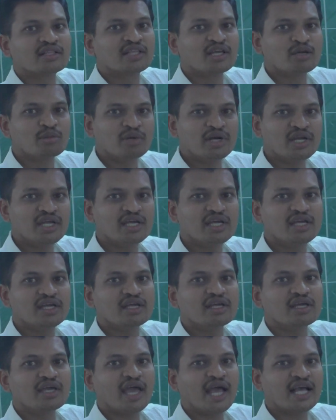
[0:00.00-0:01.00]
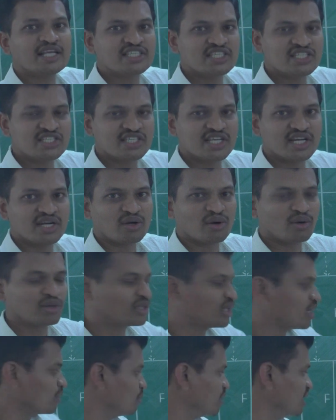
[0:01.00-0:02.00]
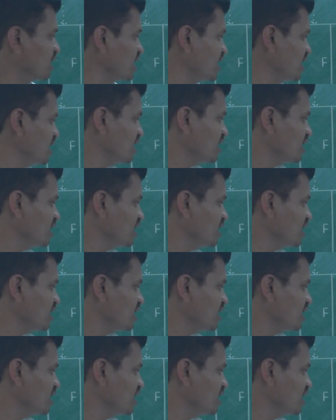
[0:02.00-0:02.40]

thermally assisted or thermally